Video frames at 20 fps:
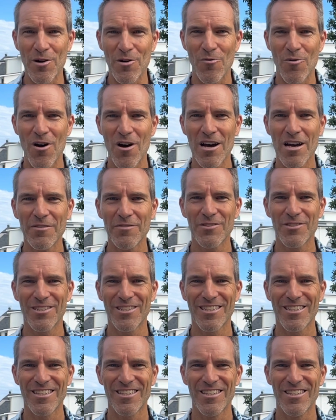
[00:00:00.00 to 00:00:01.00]
arrives,
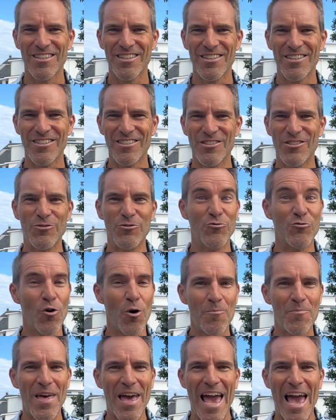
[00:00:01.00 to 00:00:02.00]
you
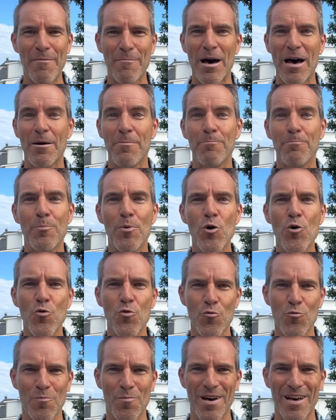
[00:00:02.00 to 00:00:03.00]
drop the hammer and boom,